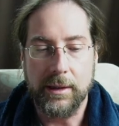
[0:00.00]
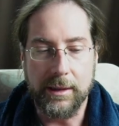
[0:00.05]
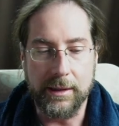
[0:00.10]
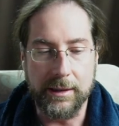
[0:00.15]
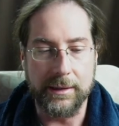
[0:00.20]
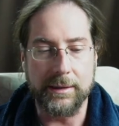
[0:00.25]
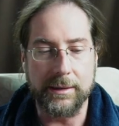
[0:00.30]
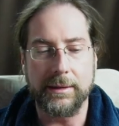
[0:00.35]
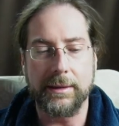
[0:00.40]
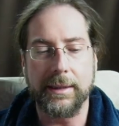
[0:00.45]

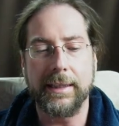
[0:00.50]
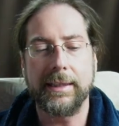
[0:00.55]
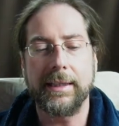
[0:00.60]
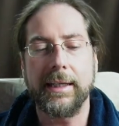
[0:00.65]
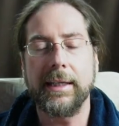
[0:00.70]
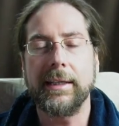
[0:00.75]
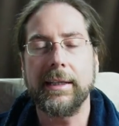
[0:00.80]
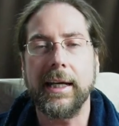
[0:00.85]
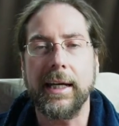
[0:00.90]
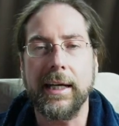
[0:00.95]
and
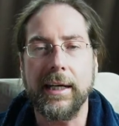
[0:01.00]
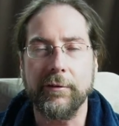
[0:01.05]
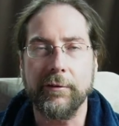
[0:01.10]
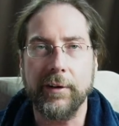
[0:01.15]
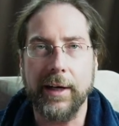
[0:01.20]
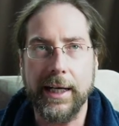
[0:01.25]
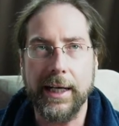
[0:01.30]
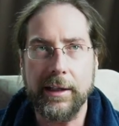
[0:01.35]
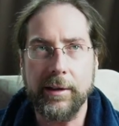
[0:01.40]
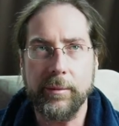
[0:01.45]
then they
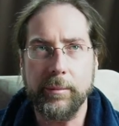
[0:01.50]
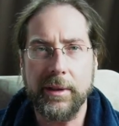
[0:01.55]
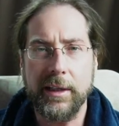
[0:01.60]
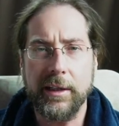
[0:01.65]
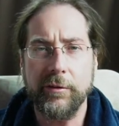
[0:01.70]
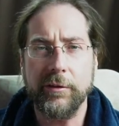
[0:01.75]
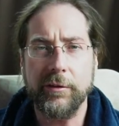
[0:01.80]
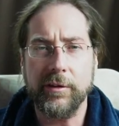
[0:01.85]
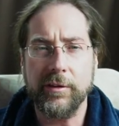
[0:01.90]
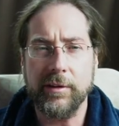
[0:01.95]
invited me
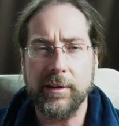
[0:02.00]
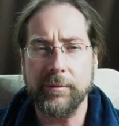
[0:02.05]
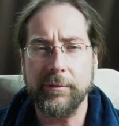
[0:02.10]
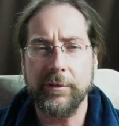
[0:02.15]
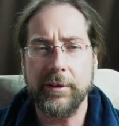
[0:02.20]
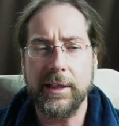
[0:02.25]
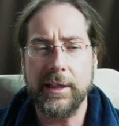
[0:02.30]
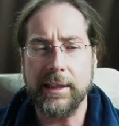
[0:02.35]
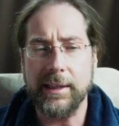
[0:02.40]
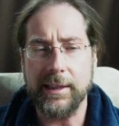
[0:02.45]
for
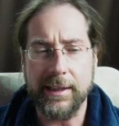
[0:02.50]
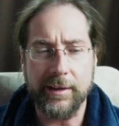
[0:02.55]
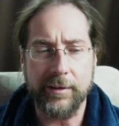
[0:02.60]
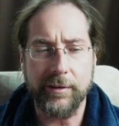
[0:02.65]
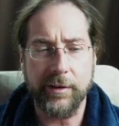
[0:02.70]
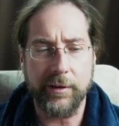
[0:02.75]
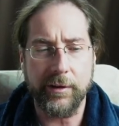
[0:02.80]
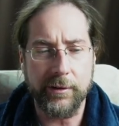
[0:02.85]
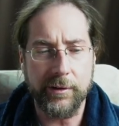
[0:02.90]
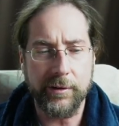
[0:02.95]
something last
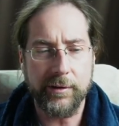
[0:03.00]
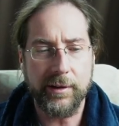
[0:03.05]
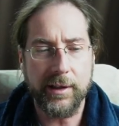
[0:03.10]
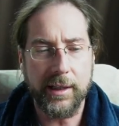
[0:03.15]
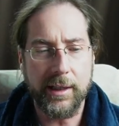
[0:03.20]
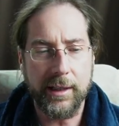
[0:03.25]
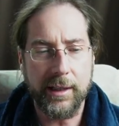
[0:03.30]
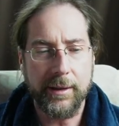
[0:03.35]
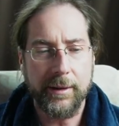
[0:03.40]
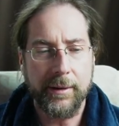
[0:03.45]

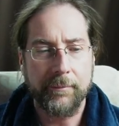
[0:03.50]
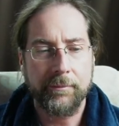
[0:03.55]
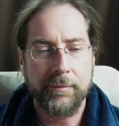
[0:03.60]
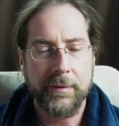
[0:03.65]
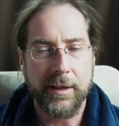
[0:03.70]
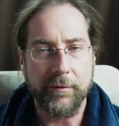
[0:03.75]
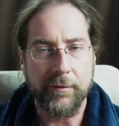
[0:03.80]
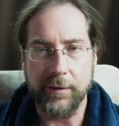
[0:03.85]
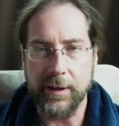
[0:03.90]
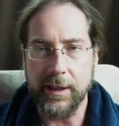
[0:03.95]
Thursday.
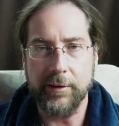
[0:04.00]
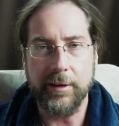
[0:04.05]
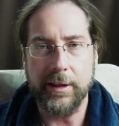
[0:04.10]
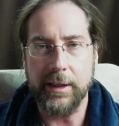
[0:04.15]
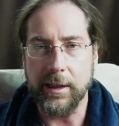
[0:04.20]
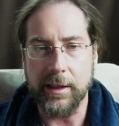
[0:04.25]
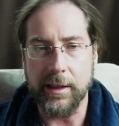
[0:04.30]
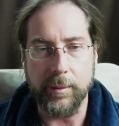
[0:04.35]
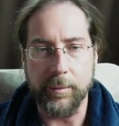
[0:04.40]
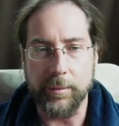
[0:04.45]

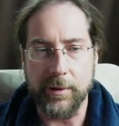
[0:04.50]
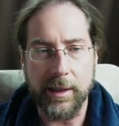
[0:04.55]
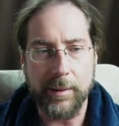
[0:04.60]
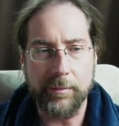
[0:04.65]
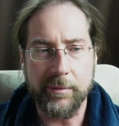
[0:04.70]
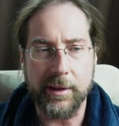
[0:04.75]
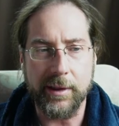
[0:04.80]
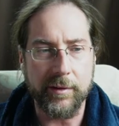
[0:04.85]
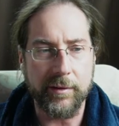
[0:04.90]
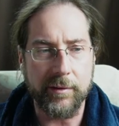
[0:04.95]
Very
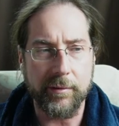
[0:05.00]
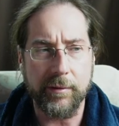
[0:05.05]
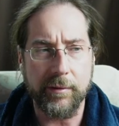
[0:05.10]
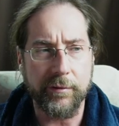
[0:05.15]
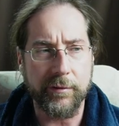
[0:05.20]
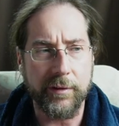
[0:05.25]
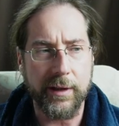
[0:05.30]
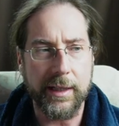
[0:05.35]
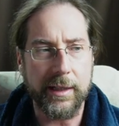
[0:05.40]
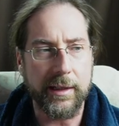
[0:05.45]
abruptly
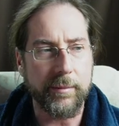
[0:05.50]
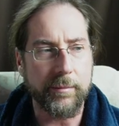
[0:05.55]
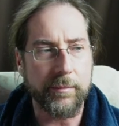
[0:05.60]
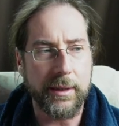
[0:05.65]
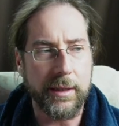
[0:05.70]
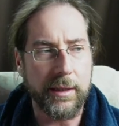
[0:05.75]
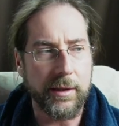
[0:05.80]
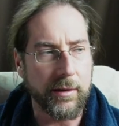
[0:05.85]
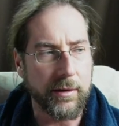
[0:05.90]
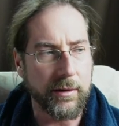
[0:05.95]
invited
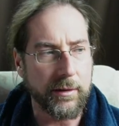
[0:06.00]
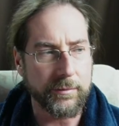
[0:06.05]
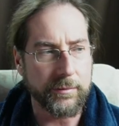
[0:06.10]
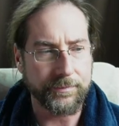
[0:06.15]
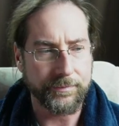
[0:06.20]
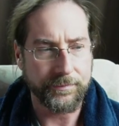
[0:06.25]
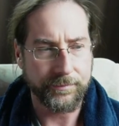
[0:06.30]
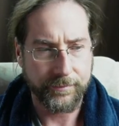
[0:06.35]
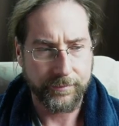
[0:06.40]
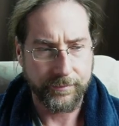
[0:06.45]
me on
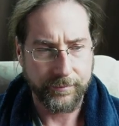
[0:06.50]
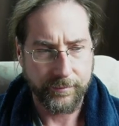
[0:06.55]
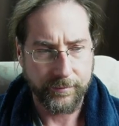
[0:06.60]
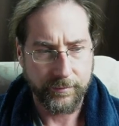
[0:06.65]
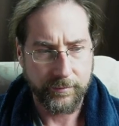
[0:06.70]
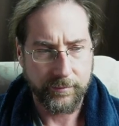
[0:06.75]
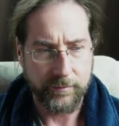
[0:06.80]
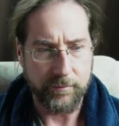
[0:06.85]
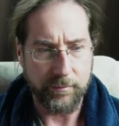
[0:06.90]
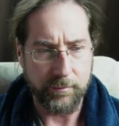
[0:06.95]

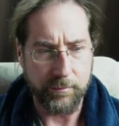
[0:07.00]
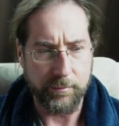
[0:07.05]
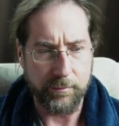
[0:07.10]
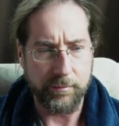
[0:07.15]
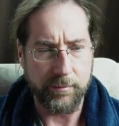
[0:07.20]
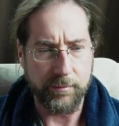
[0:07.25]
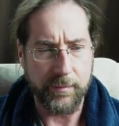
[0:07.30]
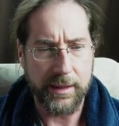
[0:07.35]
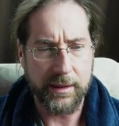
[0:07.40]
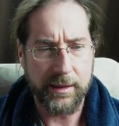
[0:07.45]

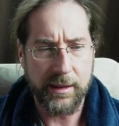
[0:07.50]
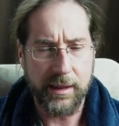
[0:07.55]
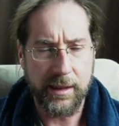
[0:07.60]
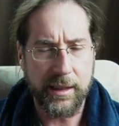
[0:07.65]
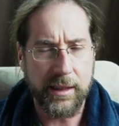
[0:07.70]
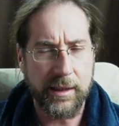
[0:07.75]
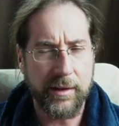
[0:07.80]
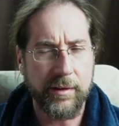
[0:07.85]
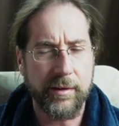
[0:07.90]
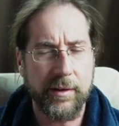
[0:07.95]

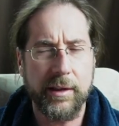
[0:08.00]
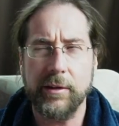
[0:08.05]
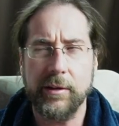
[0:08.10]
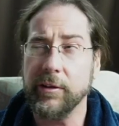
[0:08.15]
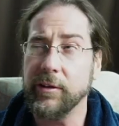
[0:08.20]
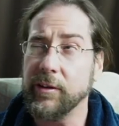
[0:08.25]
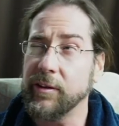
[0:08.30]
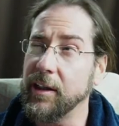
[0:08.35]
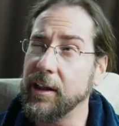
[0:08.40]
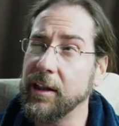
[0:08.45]
Monday, I think, or
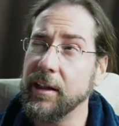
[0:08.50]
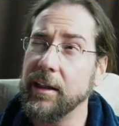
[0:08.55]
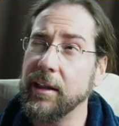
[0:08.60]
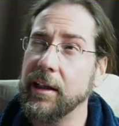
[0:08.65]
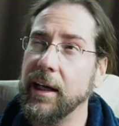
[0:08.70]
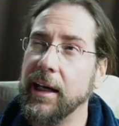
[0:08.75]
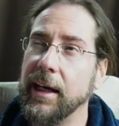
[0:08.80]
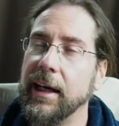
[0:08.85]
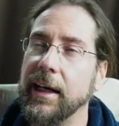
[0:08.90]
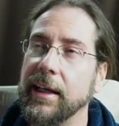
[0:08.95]
Sunday.
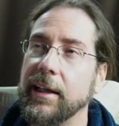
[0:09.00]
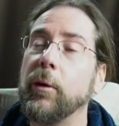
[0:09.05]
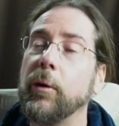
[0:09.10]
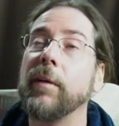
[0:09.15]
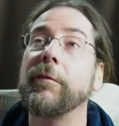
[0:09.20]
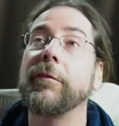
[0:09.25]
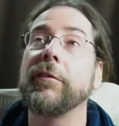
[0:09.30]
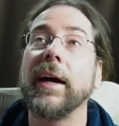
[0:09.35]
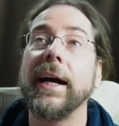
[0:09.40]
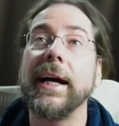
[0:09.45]
I, no, on
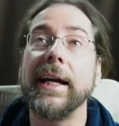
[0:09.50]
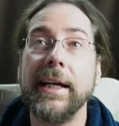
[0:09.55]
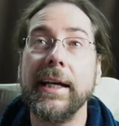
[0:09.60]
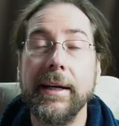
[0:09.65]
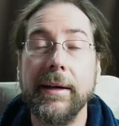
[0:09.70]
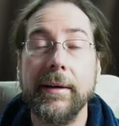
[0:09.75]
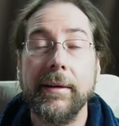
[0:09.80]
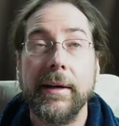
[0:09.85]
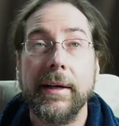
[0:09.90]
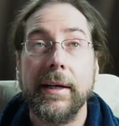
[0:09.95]

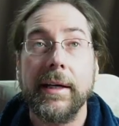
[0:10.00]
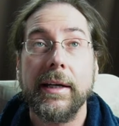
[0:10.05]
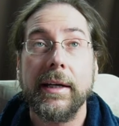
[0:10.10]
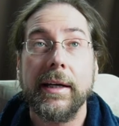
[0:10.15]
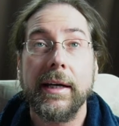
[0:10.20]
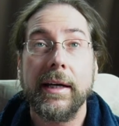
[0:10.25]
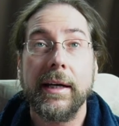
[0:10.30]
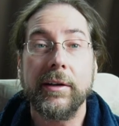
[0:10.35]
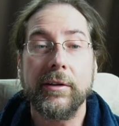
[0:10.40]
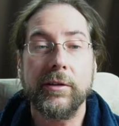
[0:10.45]
Friday.
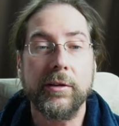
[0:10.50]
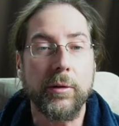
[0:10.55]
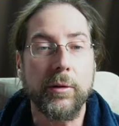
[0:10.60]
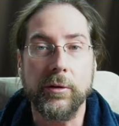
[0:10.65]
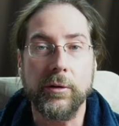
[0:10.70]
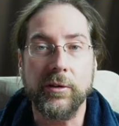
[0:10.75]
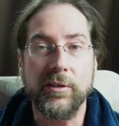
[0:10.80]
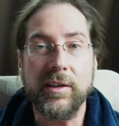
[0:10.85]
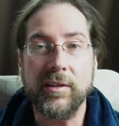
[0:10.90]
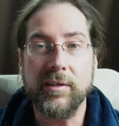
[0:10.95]
Uh, so
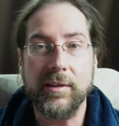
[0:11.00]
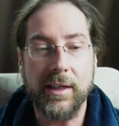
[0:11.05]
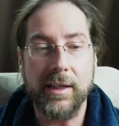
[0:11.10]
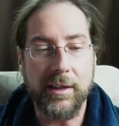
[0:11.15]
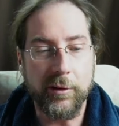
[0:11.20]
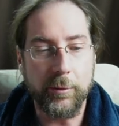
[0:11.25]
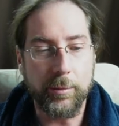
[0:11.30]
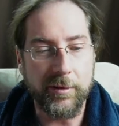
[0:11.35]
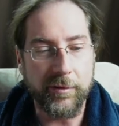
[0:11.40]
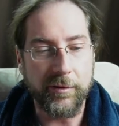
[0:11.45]
six
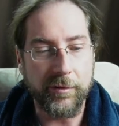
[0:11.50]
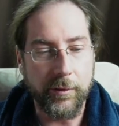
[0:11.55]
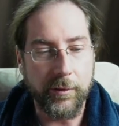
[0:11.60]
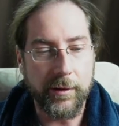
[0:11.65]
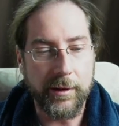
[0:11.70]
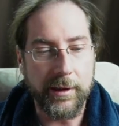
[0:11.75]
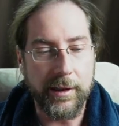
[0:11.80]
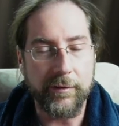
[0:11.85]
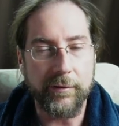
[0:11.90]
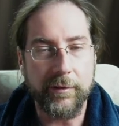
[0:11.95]
days before,
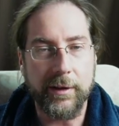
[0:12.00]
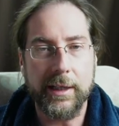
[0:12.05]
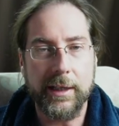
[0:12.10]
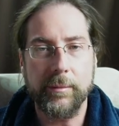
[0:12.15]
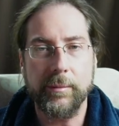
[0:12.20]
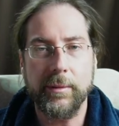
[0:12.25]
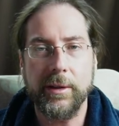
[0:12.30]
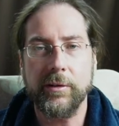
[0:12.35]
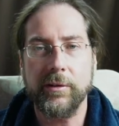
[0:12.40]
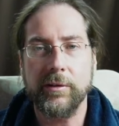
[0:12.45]
they invited
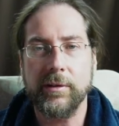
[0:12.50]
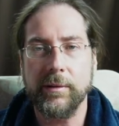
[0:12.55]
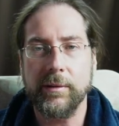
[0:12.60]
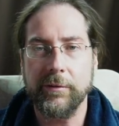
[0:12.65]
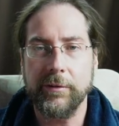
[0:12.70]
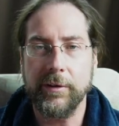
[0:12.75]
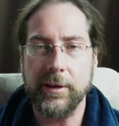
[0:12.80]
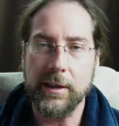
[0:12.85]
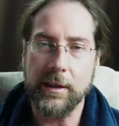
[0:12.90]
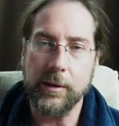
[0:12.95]
me to
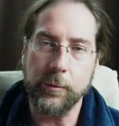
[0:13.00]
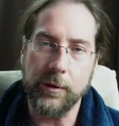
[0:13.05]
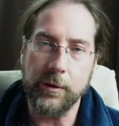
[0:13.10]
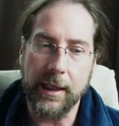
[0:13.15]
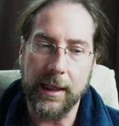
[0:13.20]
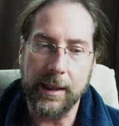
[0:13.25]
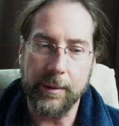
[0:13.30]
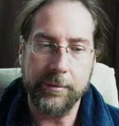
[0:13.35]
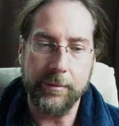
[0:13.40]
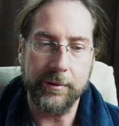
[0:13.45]
something that would
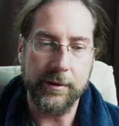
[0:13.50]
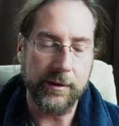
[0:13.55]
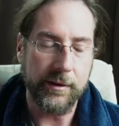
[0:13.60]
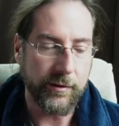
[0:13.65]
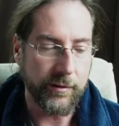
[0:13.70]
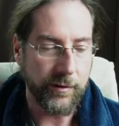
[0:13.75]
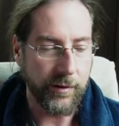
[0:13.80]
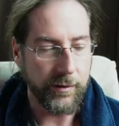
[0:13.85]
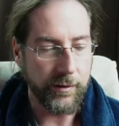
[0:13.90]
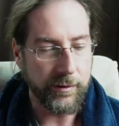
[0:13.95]
happen
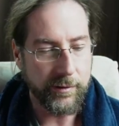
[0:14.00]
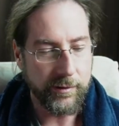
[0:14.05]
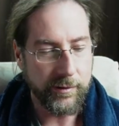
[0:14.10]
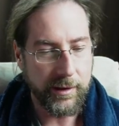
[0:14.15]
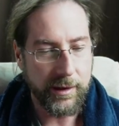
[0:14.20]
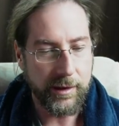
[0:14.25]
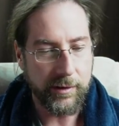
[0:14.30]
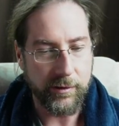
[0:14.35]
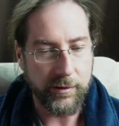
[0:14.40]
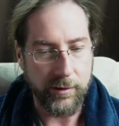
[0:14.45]
this
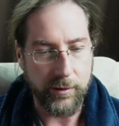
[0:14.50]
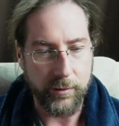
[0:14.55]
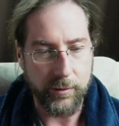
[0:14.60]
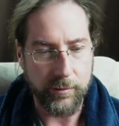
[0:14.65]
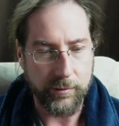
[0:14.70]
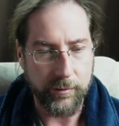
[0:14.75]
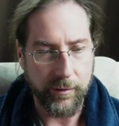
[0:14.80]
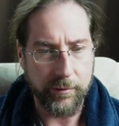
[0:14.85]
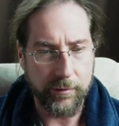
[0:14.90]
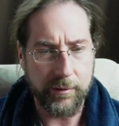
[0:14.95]
Thursday. So
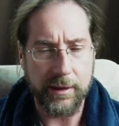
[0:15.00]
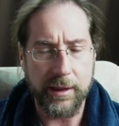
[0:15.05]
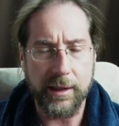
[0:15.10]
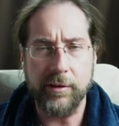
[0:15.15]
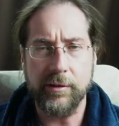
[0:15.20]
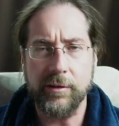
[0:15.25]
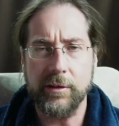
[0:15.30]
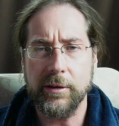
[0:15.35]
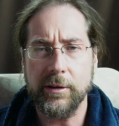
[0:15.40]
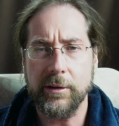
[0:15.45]
three
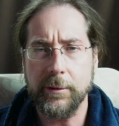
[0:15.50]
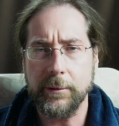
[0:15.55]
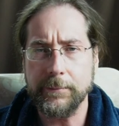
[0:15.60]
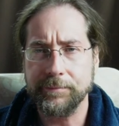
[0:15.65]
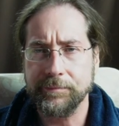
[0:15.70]
days ago.